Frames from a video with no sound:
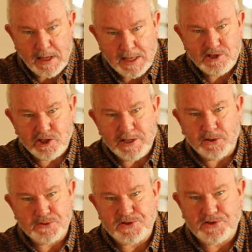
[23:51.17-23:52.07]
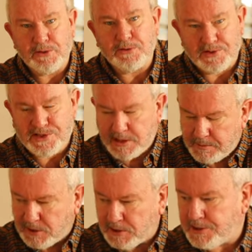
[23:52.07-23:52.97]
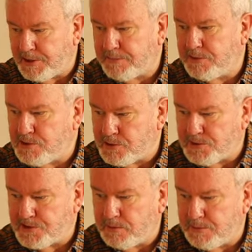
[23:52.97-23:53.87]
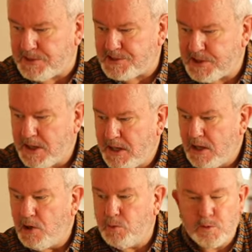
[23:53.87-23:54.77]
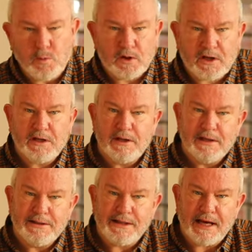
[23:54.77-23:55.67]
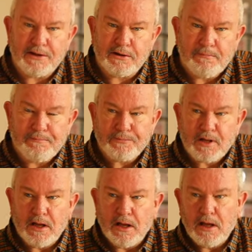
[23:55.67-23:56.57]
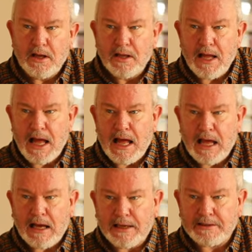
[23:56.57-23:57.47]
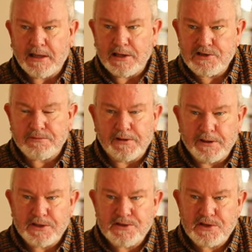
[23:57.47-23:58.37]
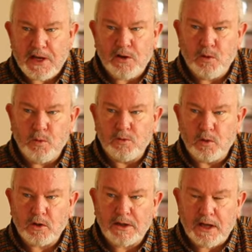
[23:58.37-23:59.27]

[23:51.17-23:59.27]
engine houses around the city belonging to different insurance companies who would work together at larger fires, who would work